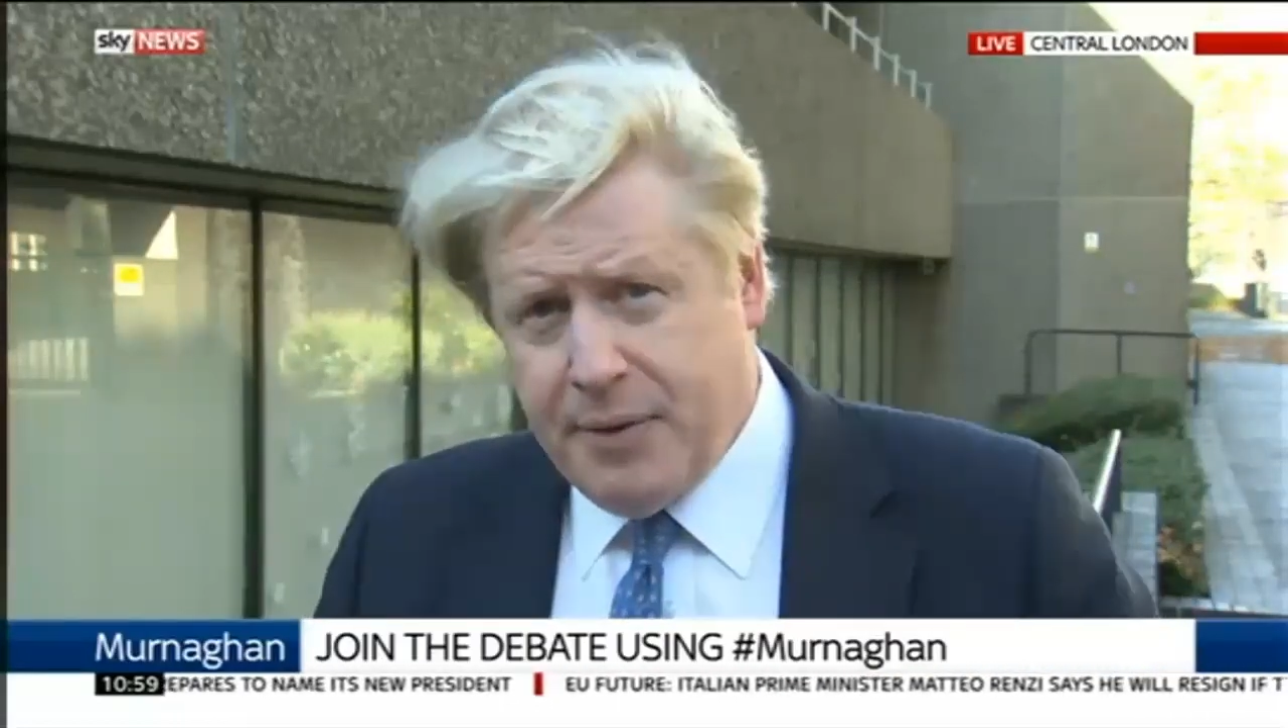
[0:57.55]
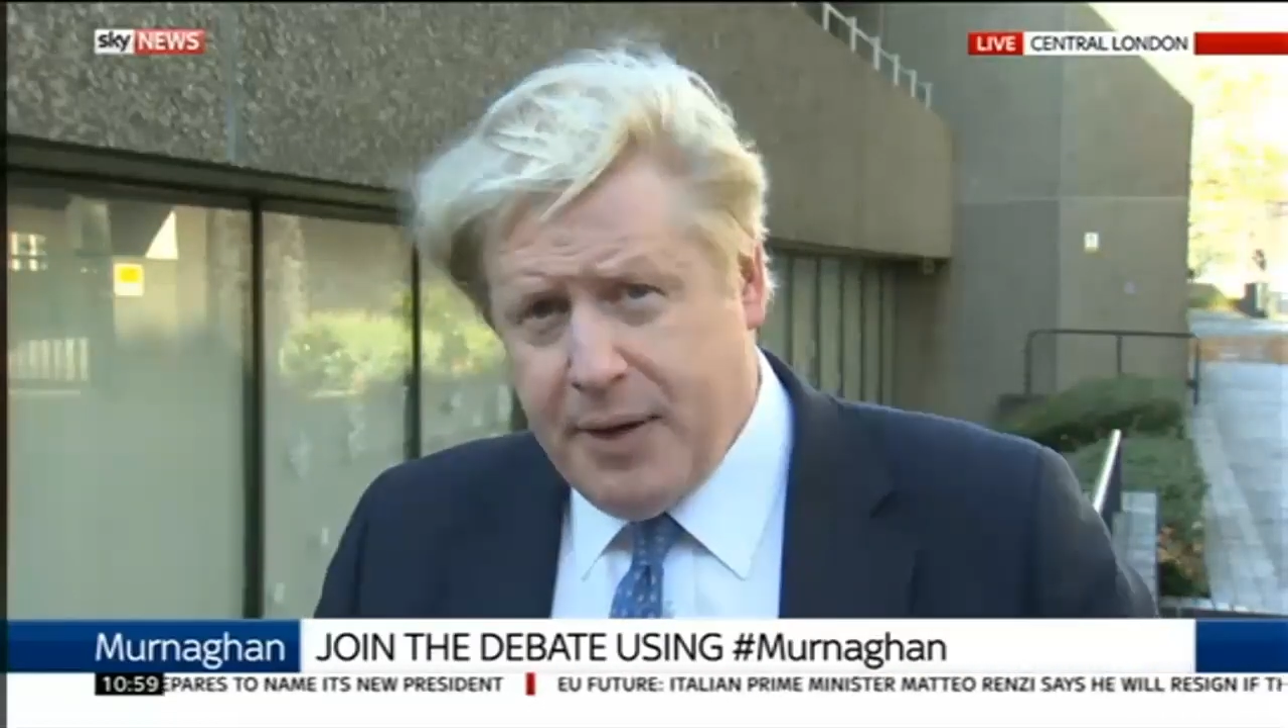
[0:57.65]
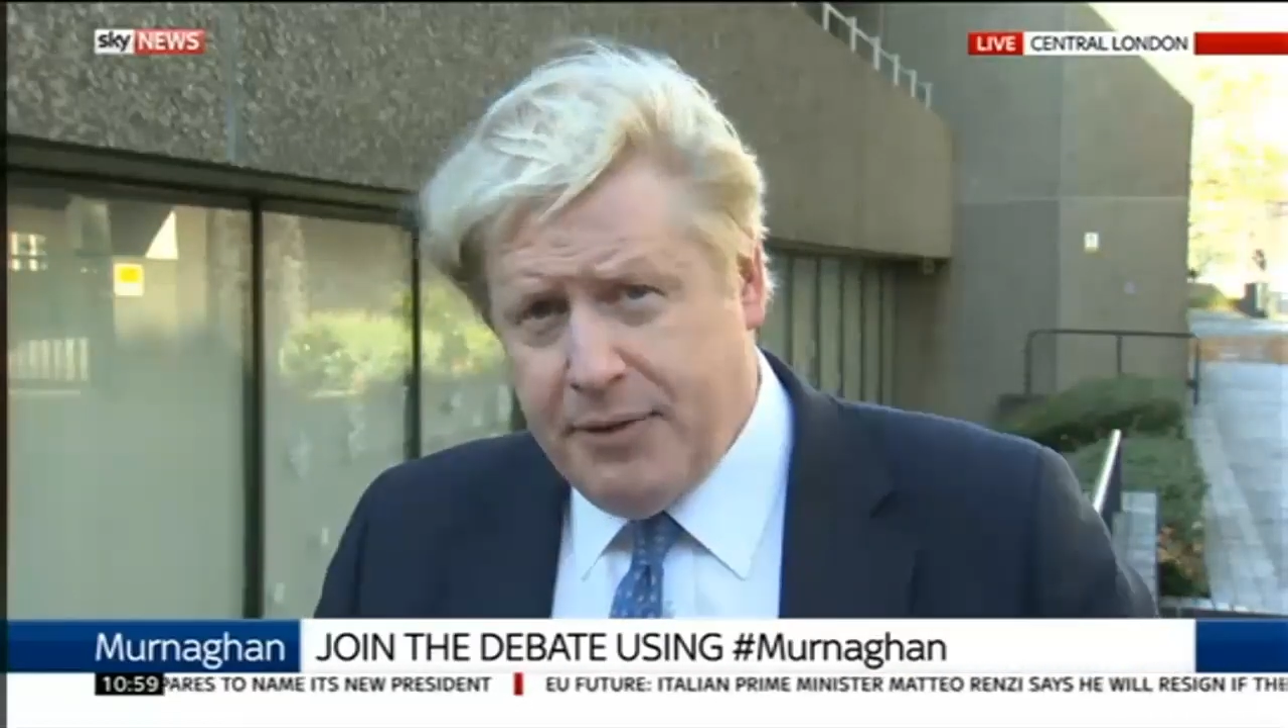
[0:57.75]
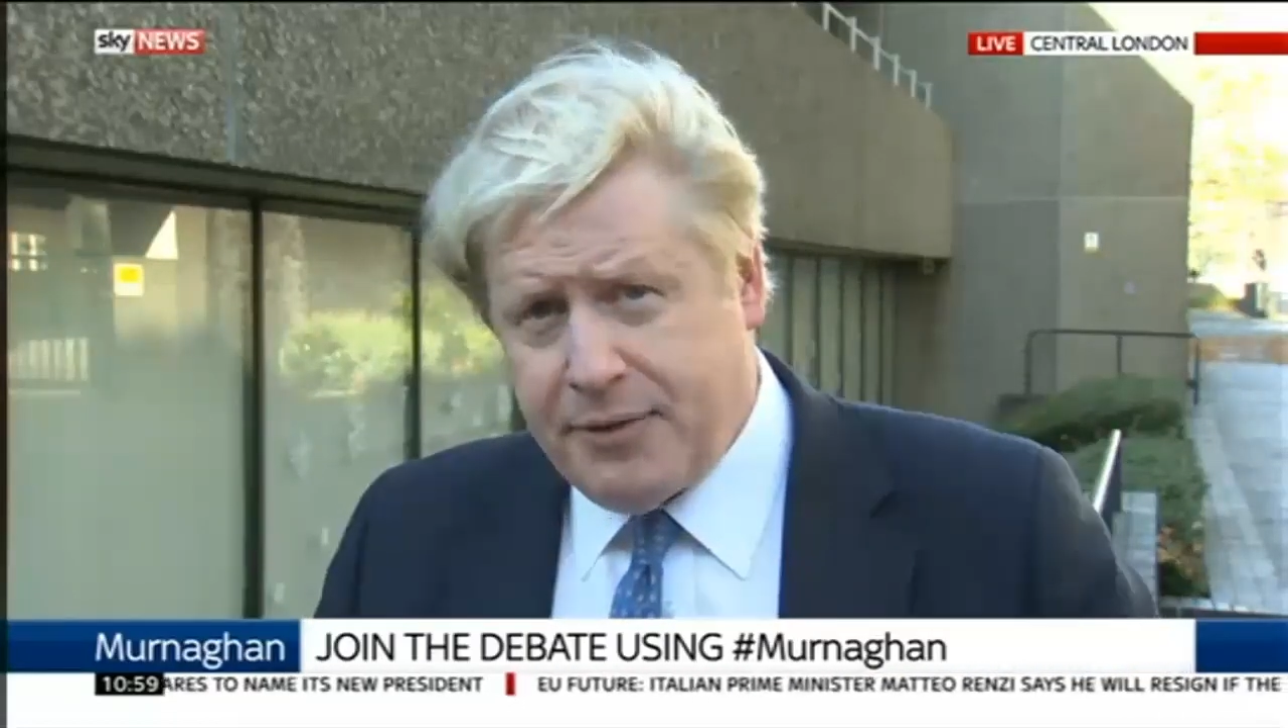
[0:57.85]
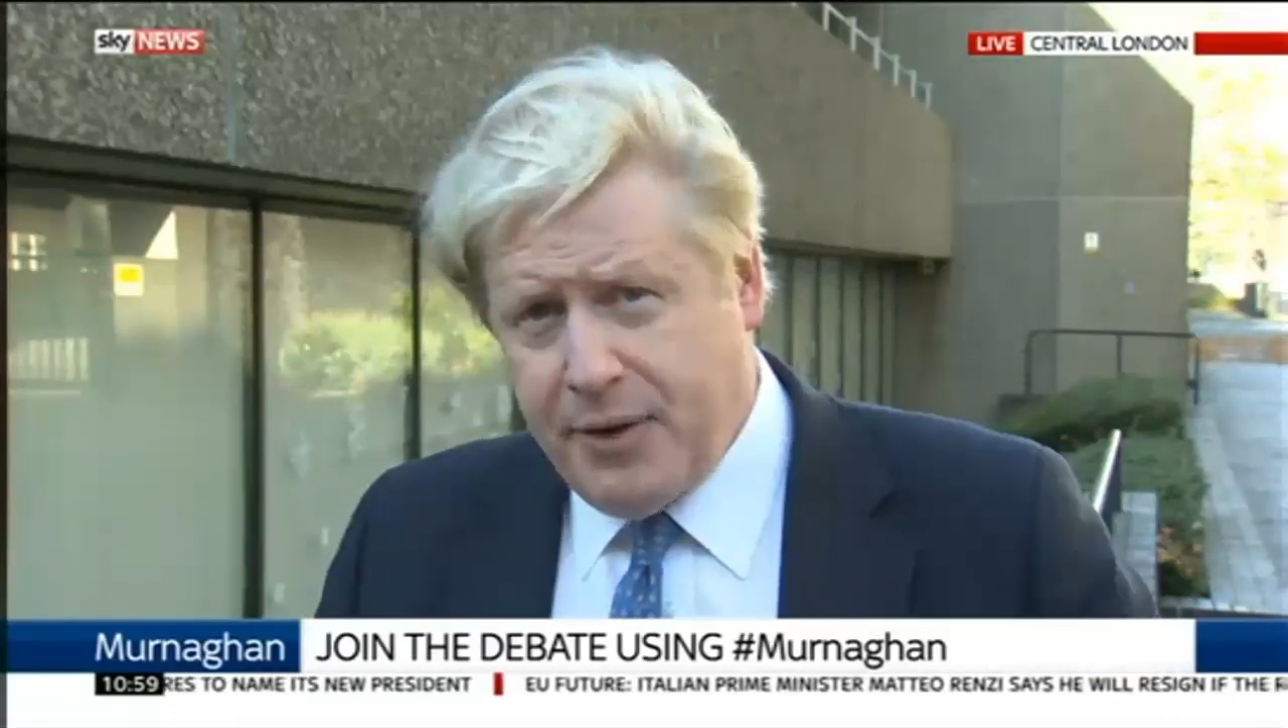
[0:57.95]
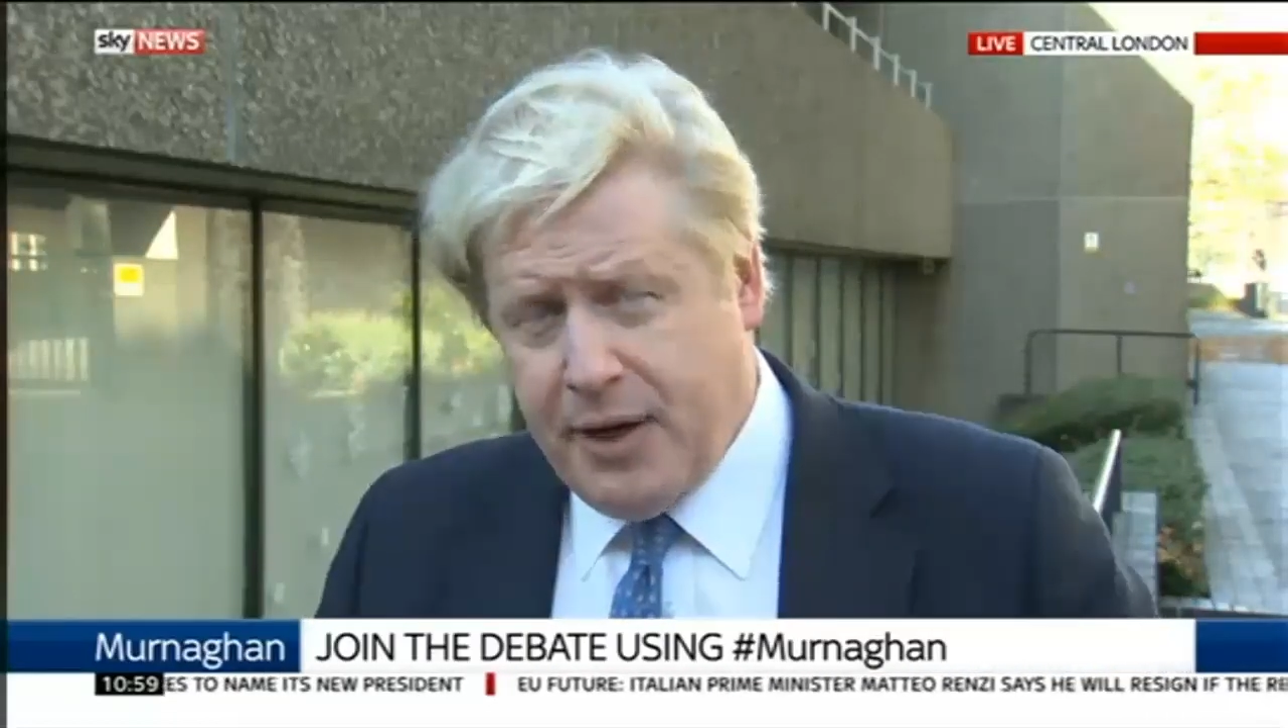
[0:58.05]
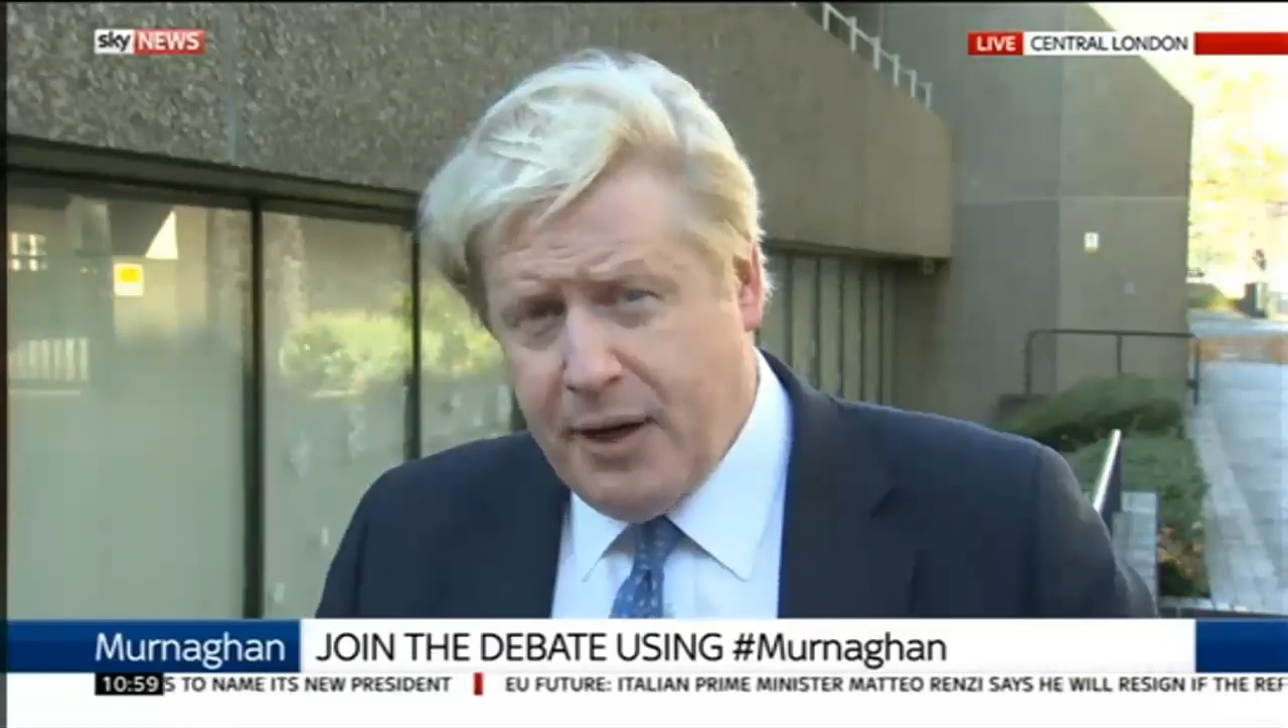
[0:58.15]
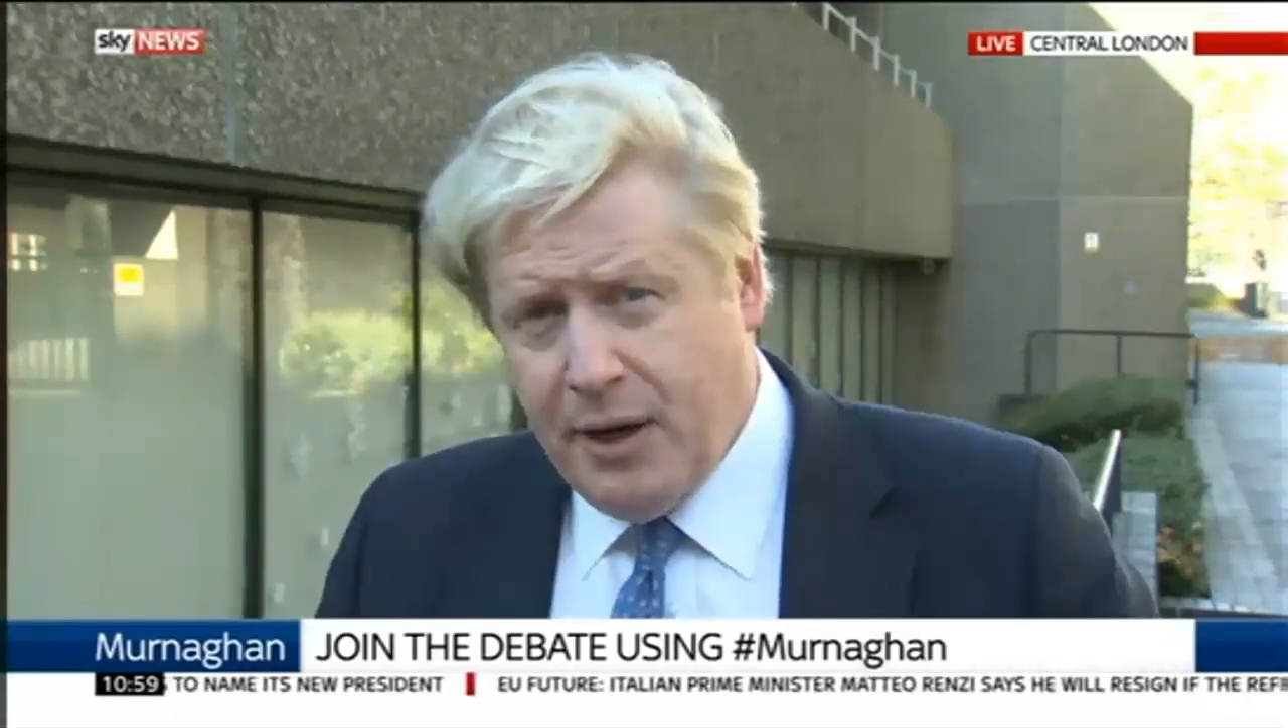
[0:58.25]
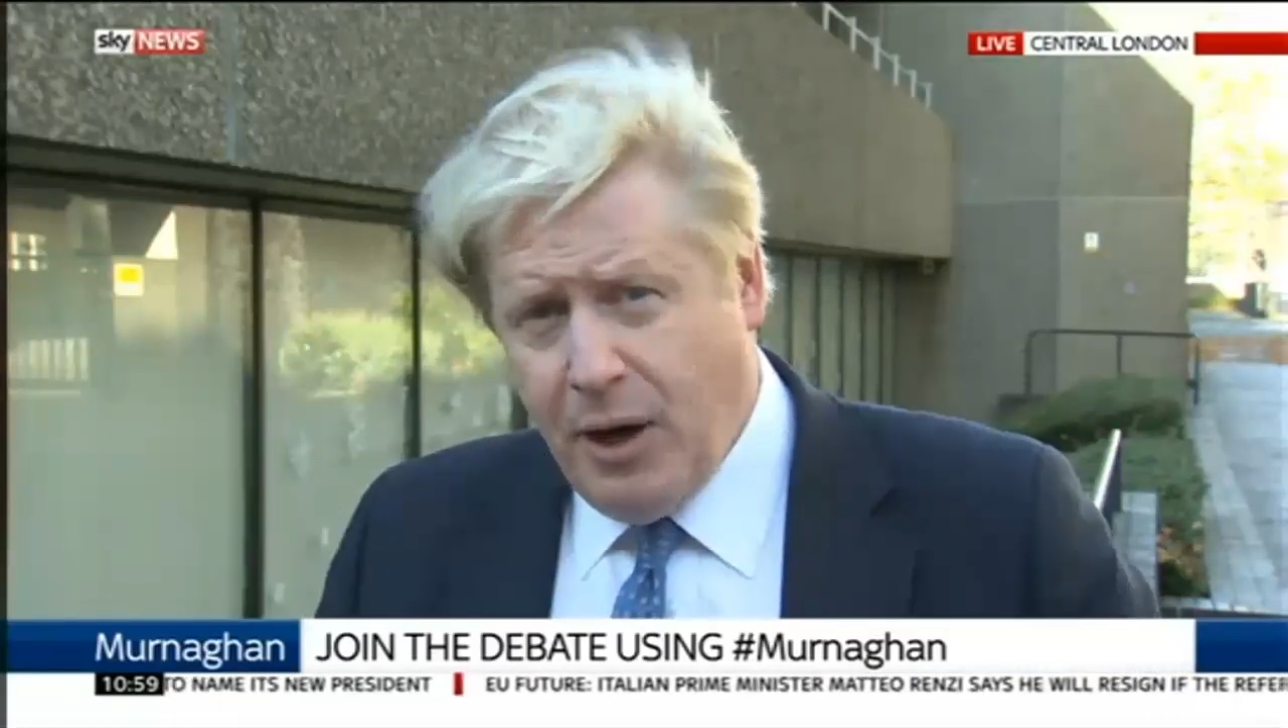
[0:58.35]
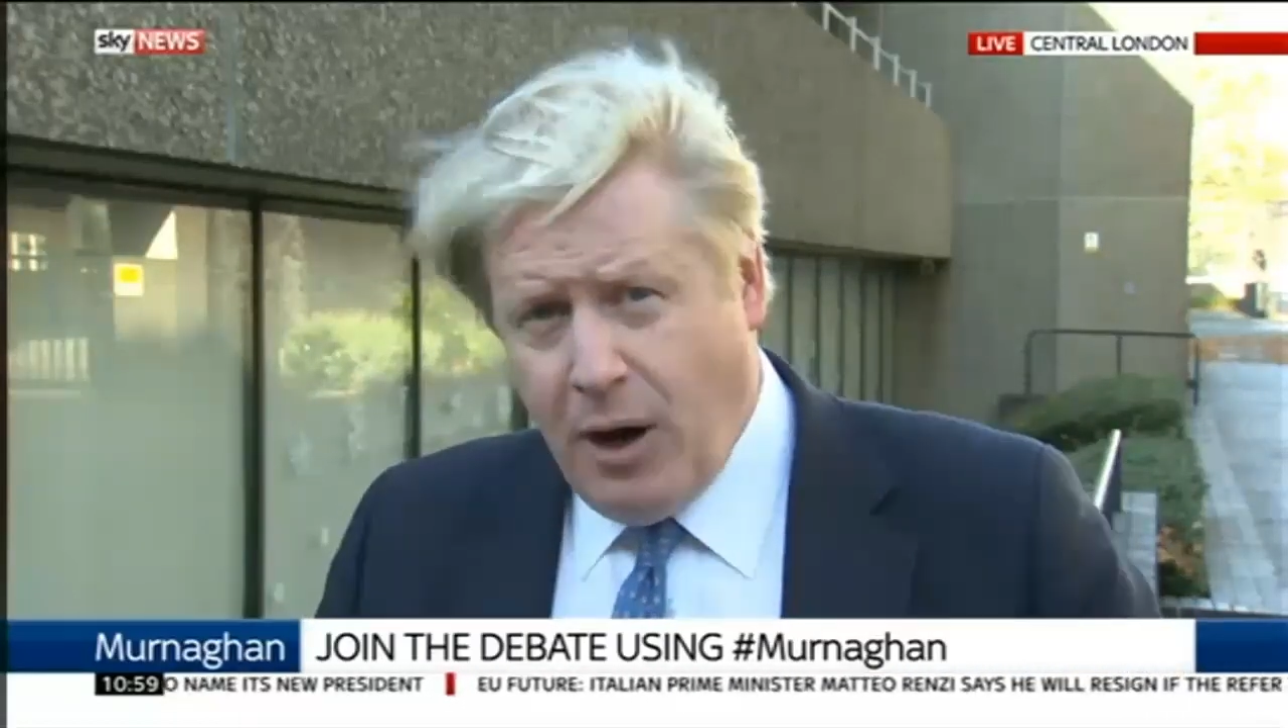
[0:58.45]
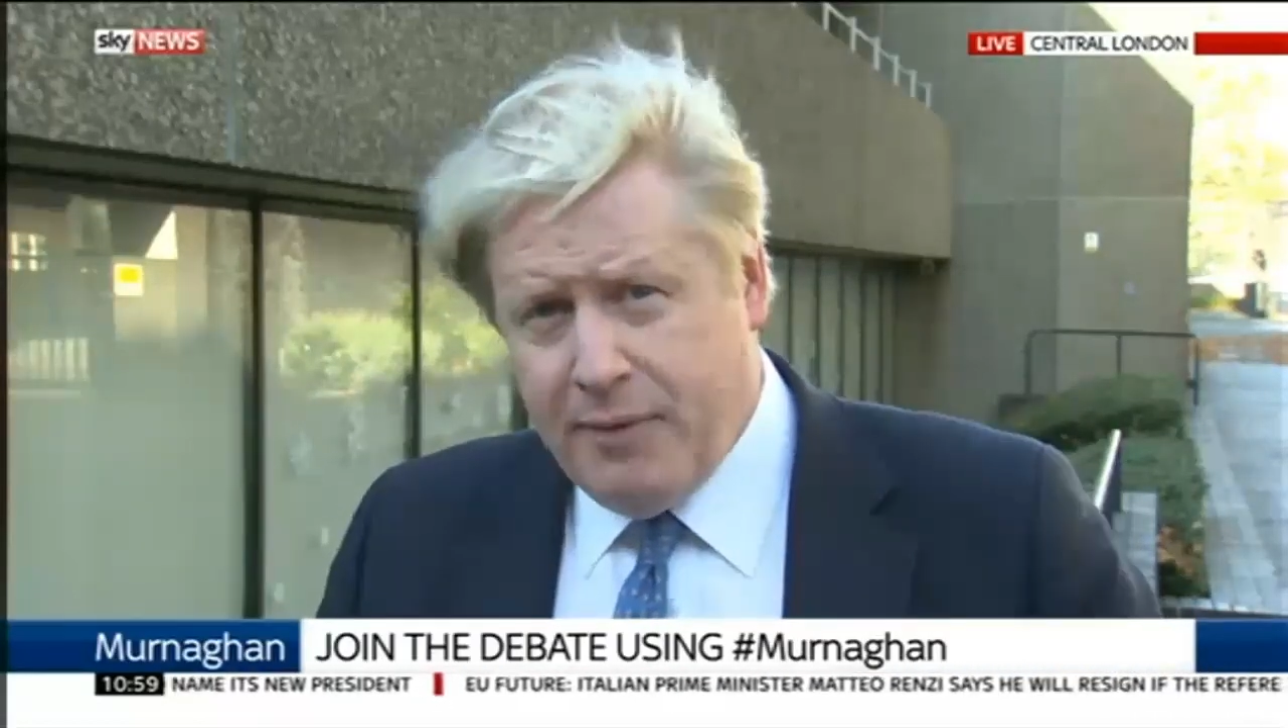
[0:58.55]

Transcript: over the history